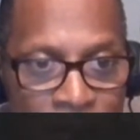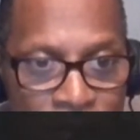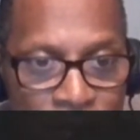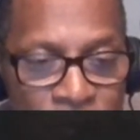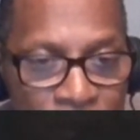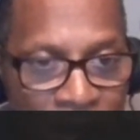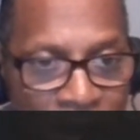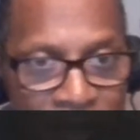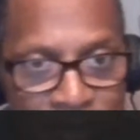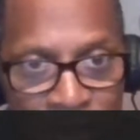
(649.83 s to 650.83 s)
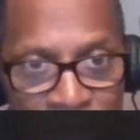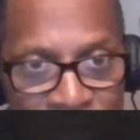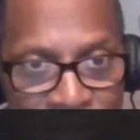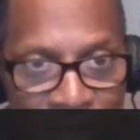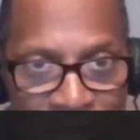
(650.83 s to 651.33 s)
your child is
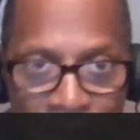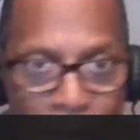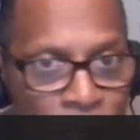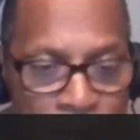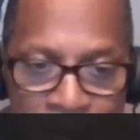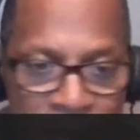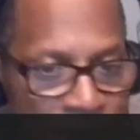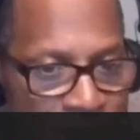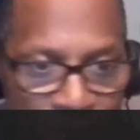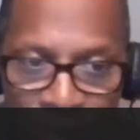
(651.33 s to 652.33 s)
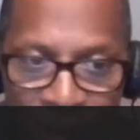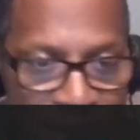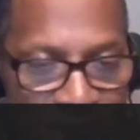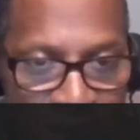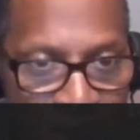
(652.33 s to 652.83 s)
bullying somebody, I'm gonna nip it in the bud right
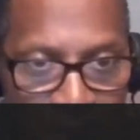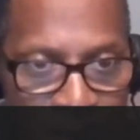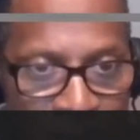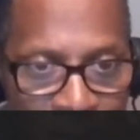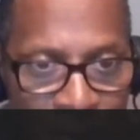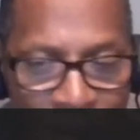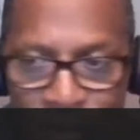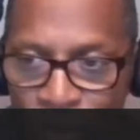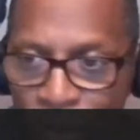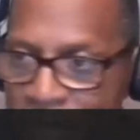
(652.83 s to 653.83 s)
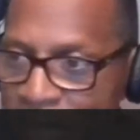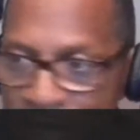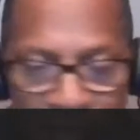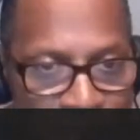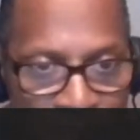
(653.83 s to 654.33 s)
then and there. I'm not gonna ask for what he
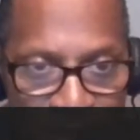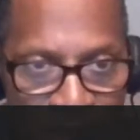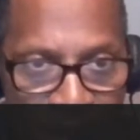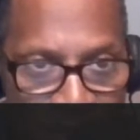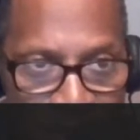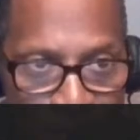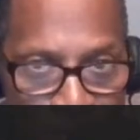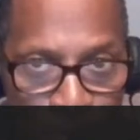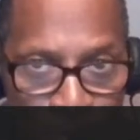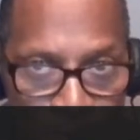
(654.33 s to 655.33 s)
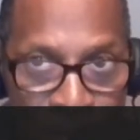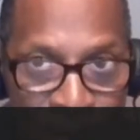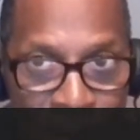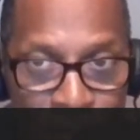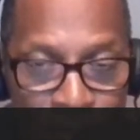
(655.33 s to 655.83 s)
did to my child. And that's most of the
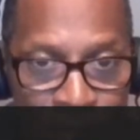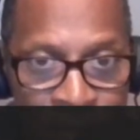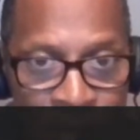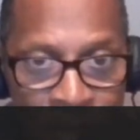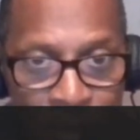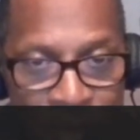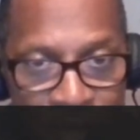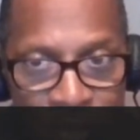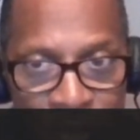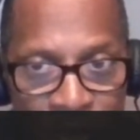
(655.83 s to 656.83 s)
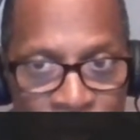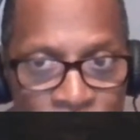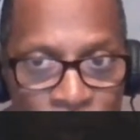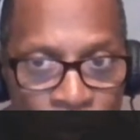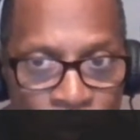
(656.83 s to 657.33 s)
problem that we do.
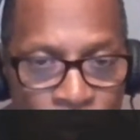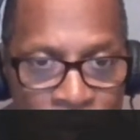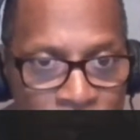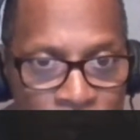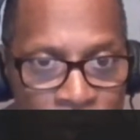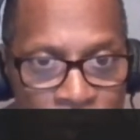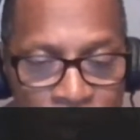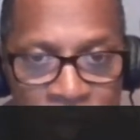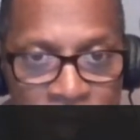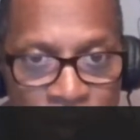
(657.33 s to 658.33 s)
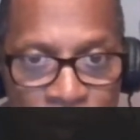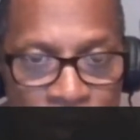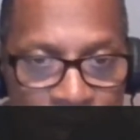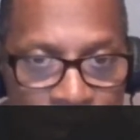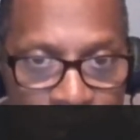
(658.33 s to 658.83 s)
What did he do to
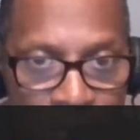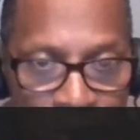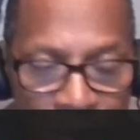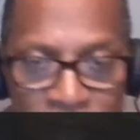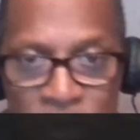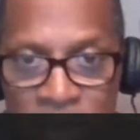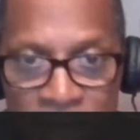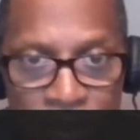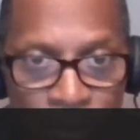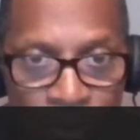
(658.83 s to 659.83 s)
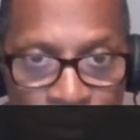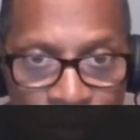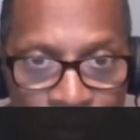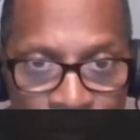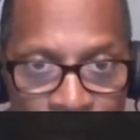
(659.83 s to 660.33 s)
her? What did he do to him?
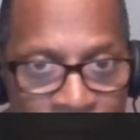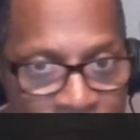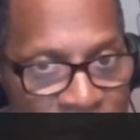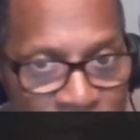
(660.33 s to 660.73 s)
Yeah,